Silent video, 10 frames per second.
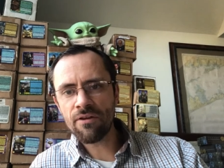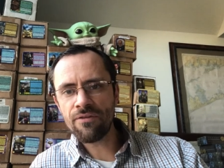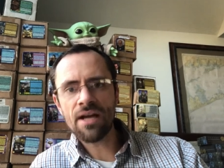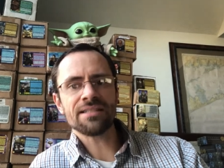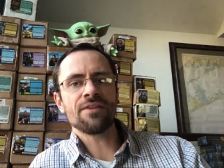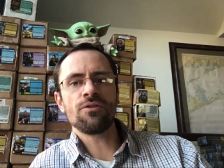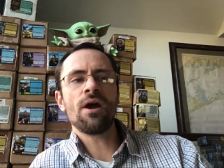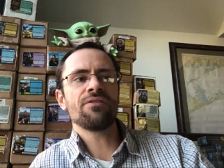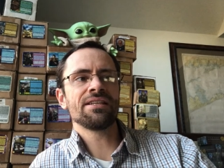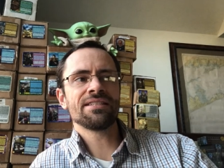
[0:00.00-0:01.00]
effect if you
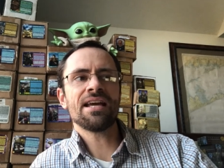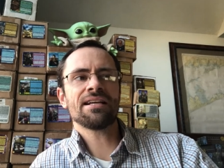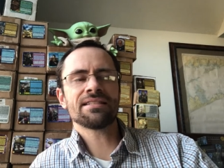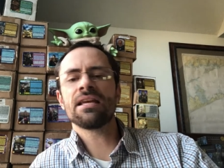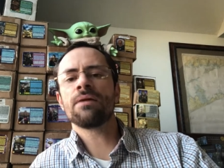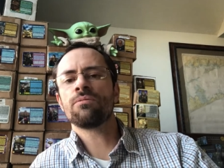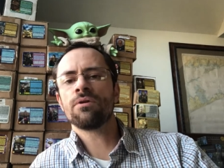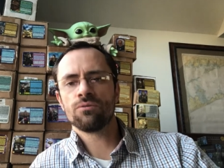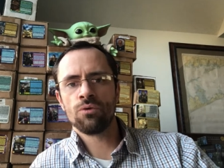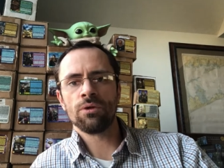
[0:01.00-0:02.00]
have the exact same
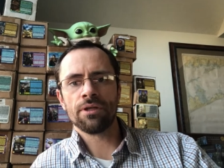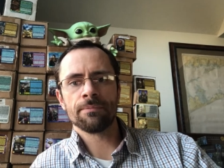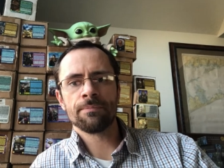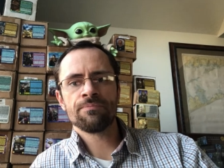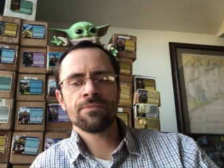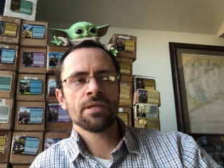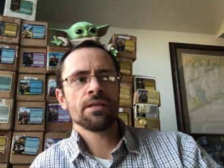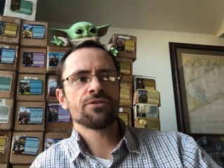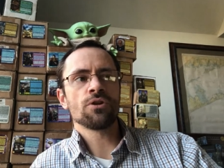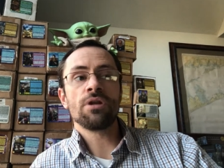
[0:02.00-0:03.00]
ruling.
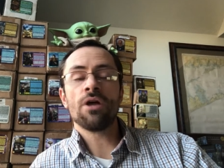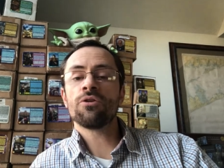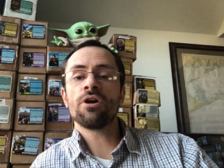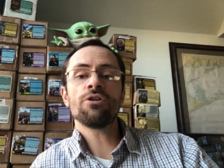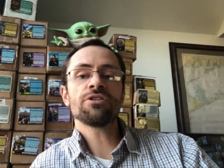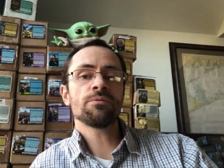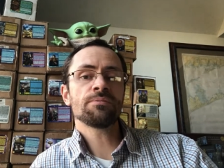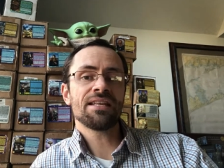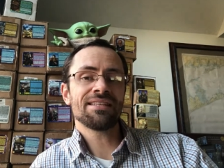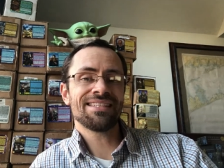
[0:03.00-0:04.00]
So now there are some
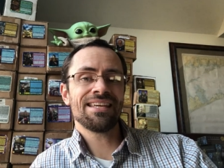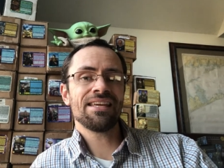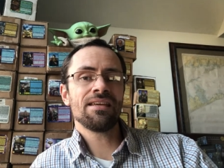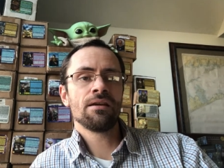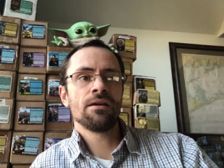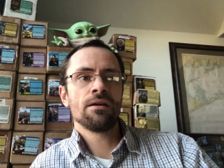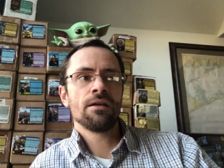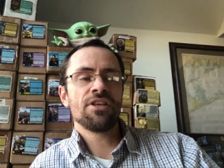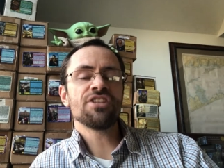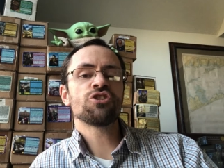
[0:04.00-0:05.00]
that say
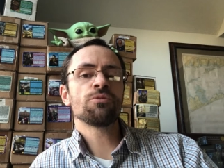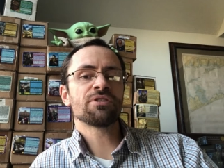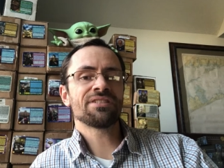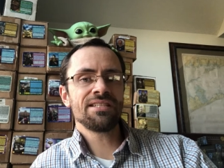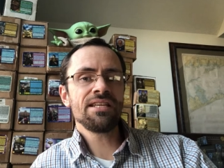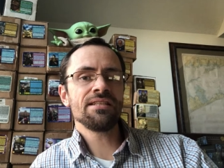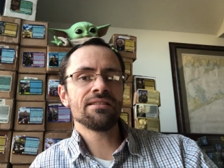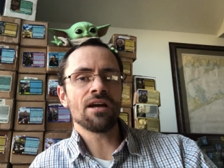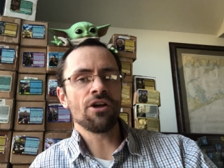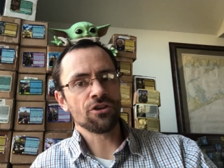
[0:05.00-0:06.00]
this supersedes
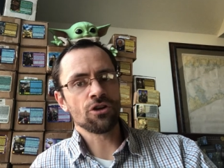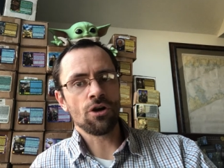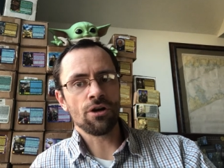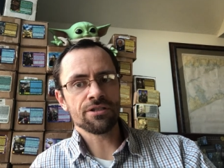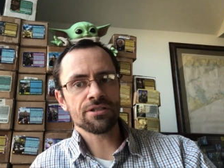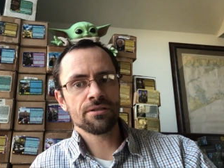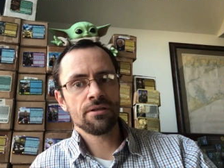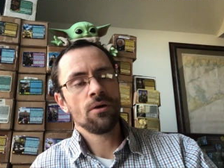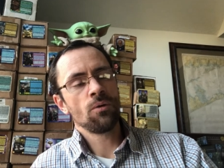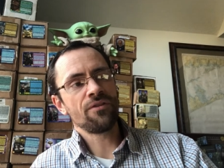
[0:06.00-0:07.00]
other cards.
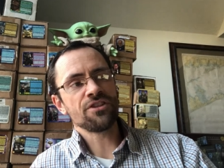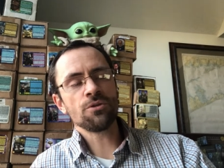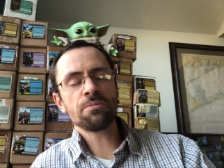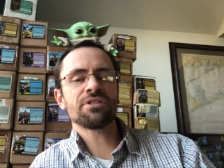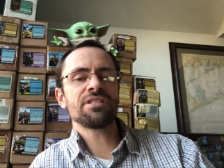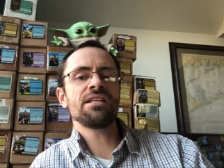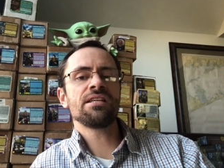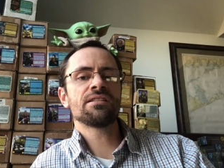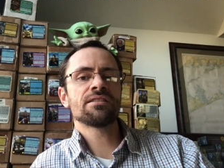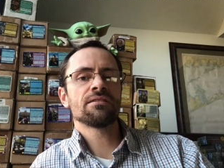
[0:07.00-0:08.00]
Well, if it
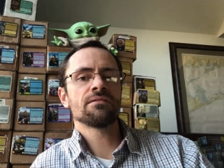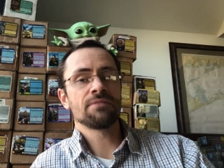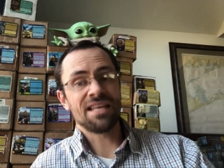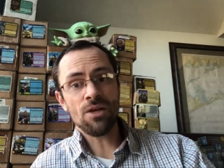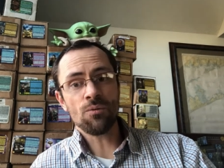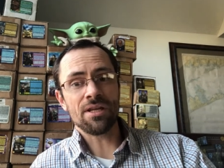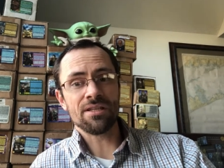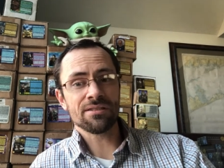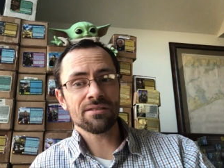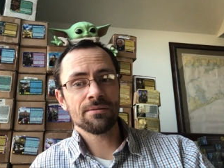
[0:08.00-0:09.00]
supersedes, then it
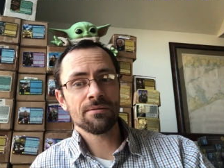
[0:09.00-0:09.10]
wins.